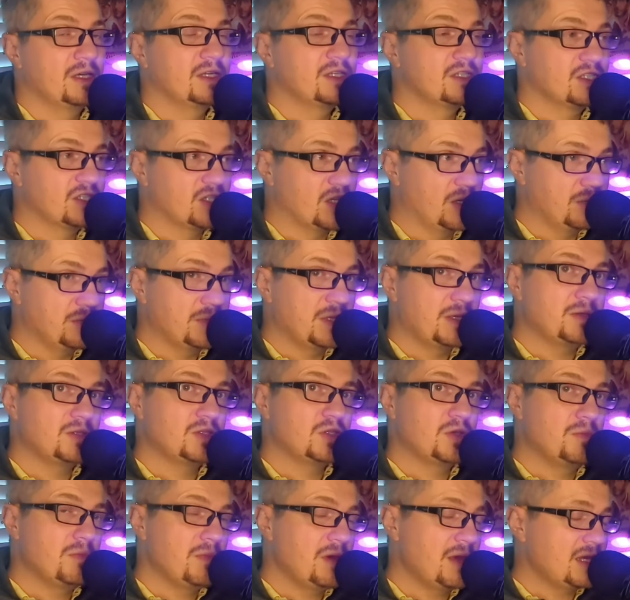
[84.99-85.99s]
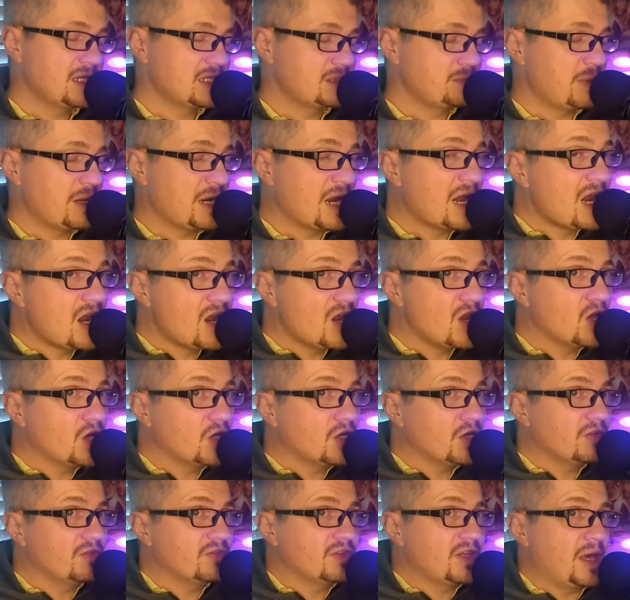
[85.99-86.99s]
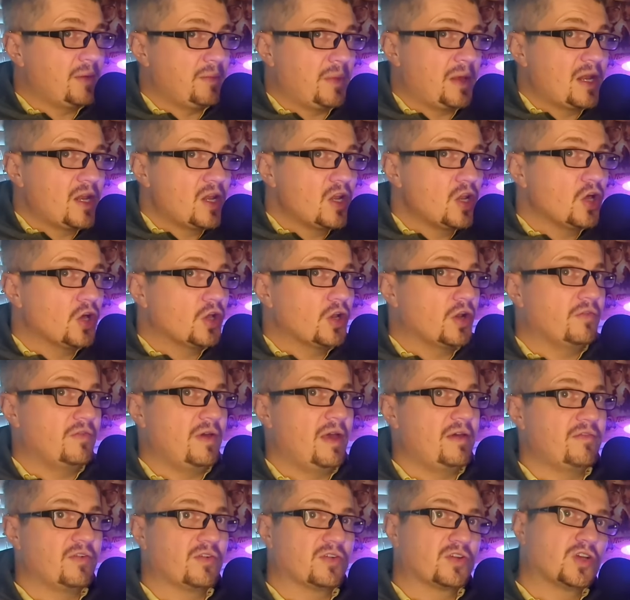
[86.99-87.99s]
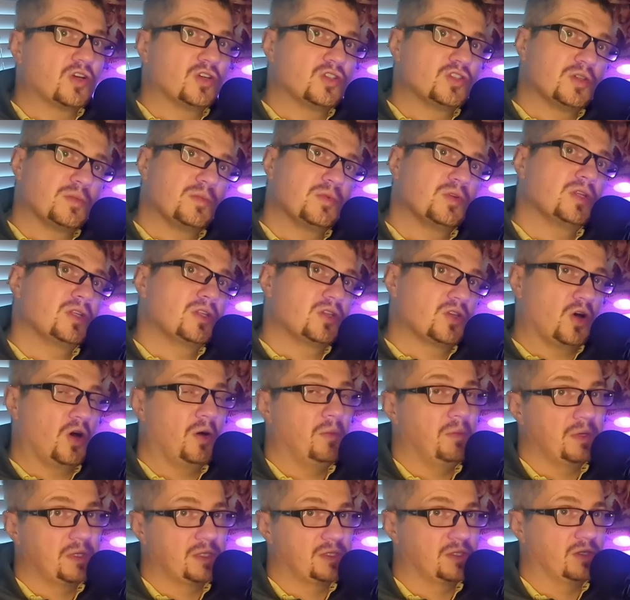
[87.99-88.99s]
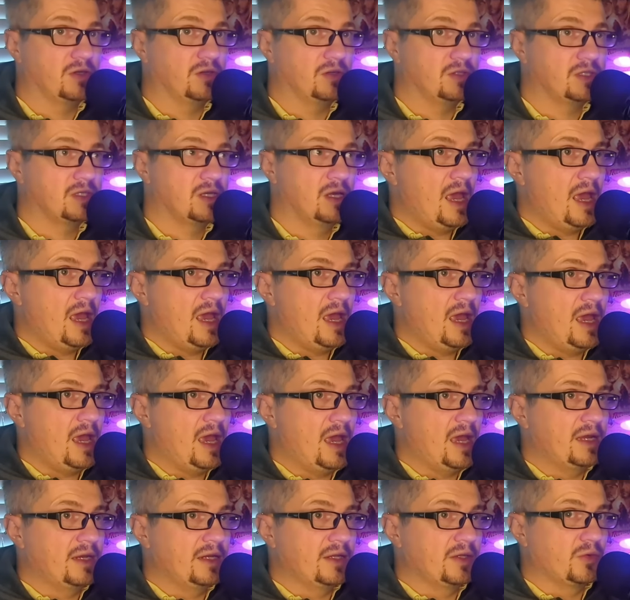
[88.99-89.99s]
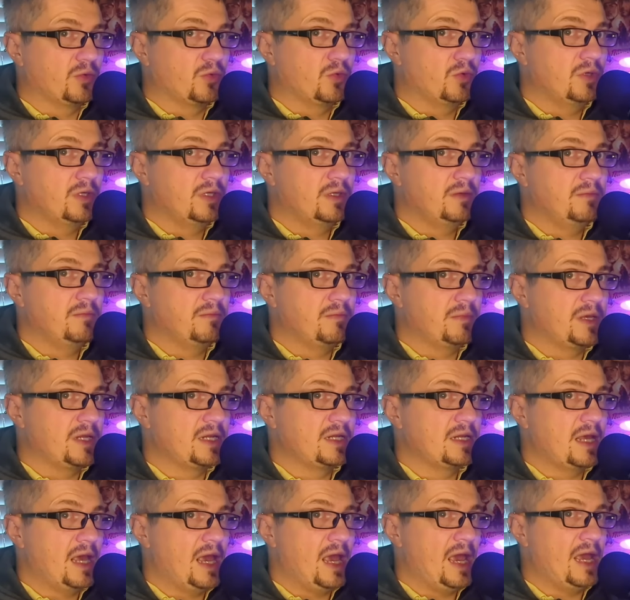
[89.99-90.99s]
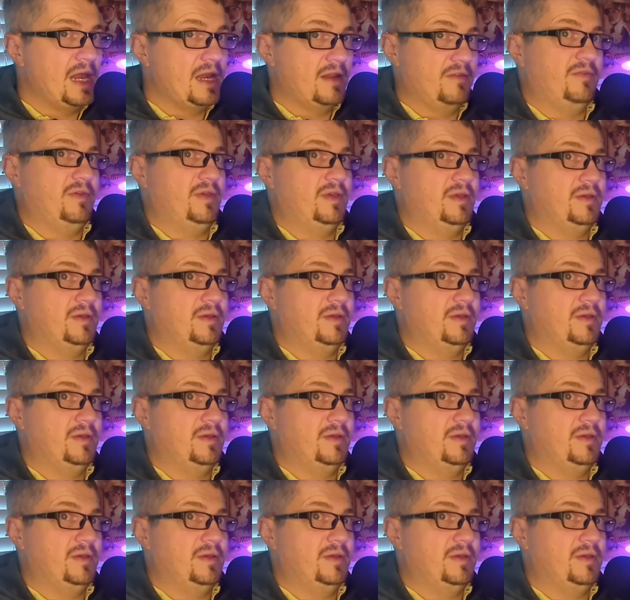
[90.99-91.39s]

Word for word: Sometimes you may spend a lot of time and a lot of effort contributing to open source and it wouldn't mean anything.